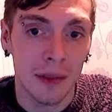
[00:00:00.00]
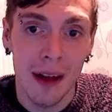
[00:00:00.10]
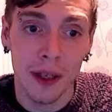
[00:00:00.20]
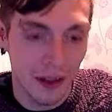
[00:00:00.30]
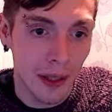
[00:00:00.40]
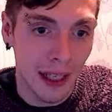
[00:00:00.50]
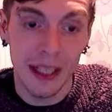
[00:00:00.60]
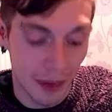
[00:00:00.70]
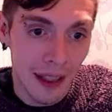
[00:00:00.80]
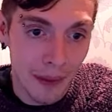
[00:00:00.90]
and
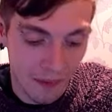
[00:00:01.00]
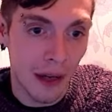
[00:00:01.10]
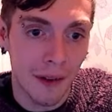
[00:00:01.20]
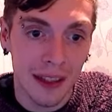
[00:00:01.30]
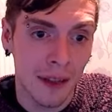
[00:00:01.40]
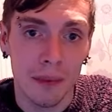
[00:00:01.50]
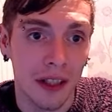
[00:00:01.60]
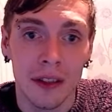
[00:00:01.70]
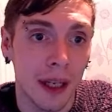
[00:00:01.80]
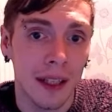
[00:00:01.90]
lerp animations.
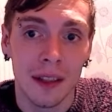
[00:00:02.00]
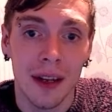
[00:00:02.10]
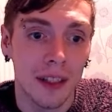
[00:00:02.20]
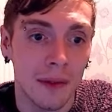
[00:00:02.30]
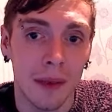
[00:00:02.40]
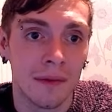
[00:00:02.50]
Those not